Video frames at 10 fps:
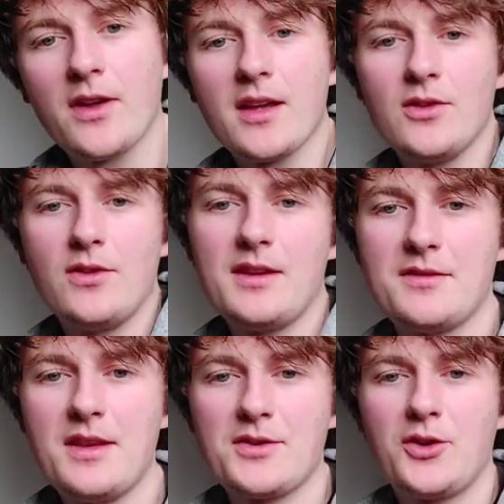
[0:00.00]
of it, this,
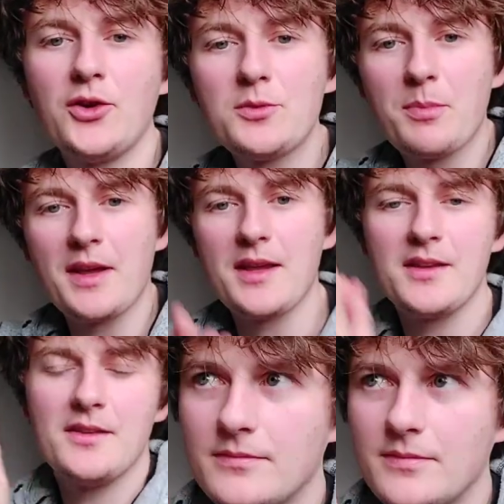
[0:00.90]
this could
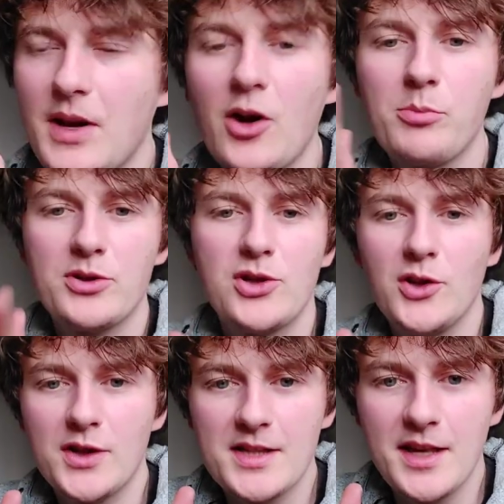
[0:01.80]
be an
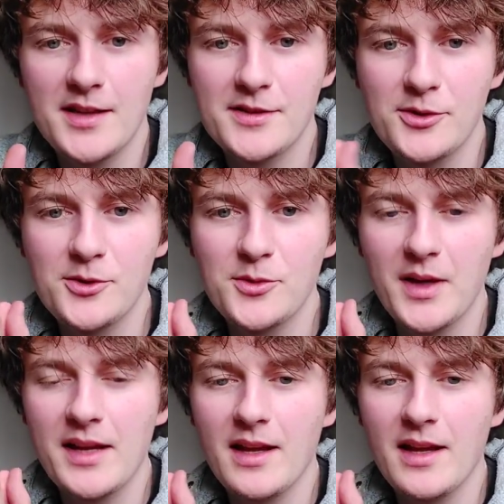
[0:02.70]
opportunity to